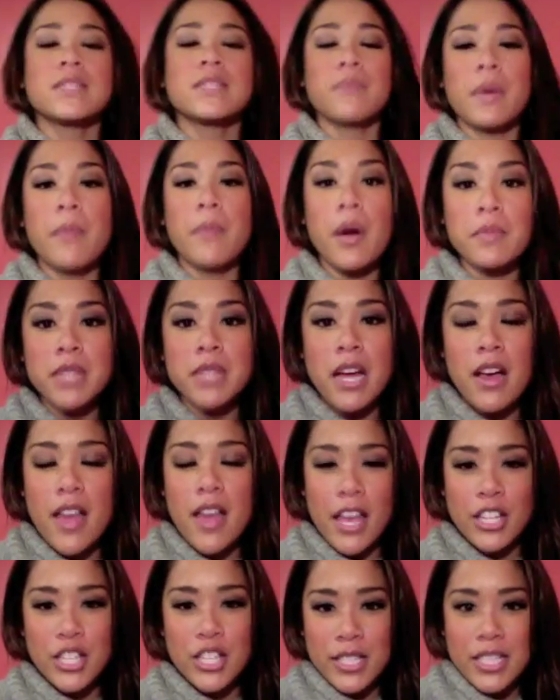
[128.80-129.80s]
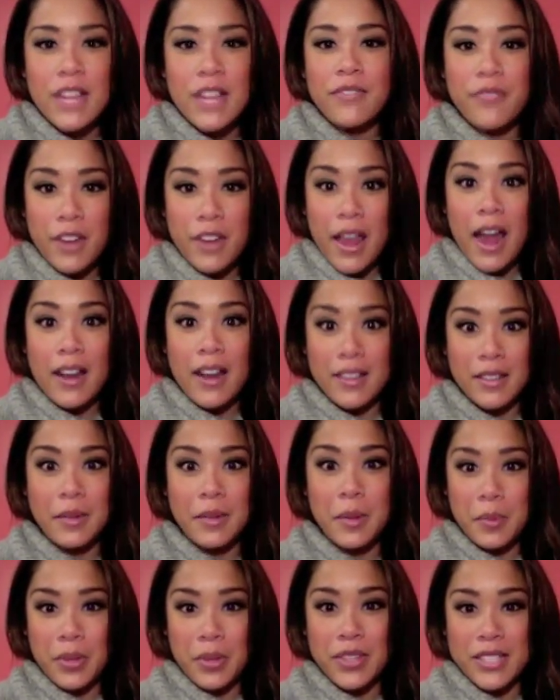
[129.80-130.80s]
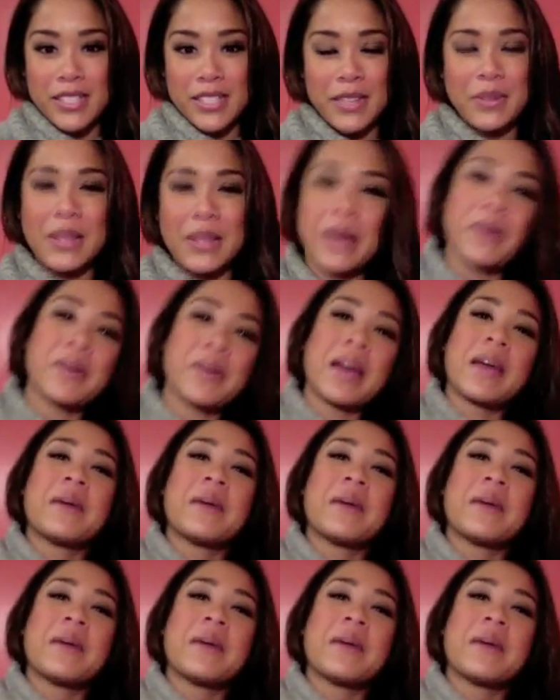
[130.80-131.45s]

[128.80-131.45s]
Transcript: My mom's a HSN fanatic. Let me put this out there, okay?